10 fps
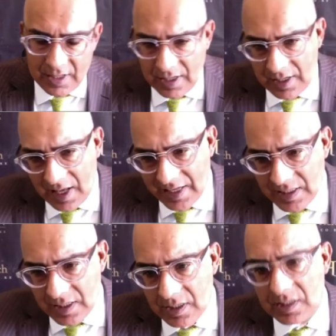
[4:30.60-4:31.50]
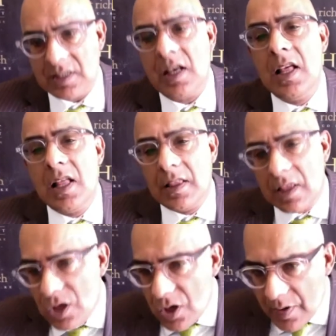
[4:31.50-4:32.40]
license. The
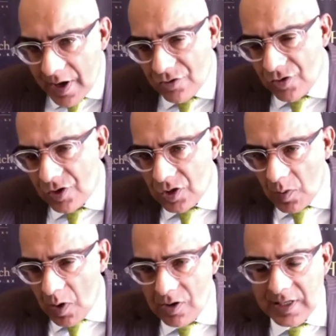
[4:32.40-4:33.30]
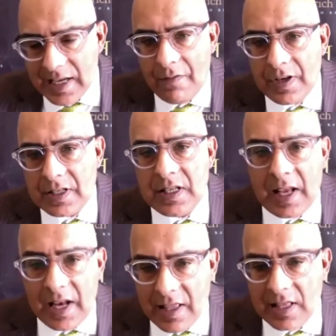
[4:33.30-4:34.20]
new entrants won't have it,
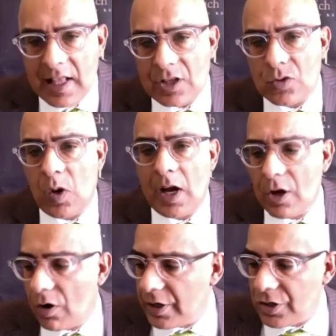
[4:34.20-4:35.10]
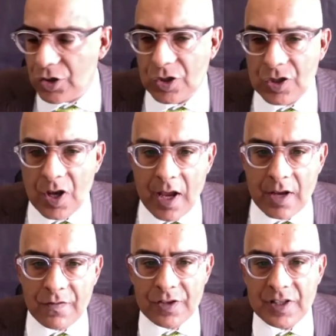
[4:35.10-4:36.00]
and I think that's why Orange is
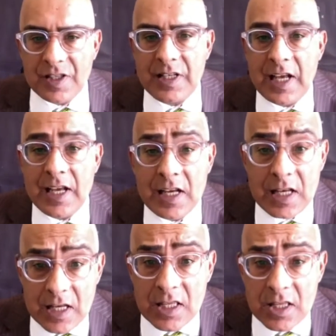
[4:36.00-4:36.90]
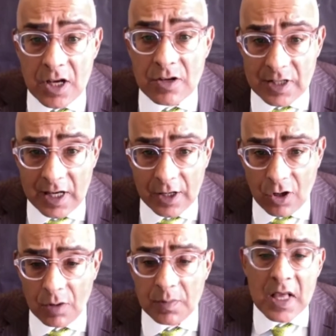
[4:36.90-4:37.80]
going for the stake in Ethio Telecom.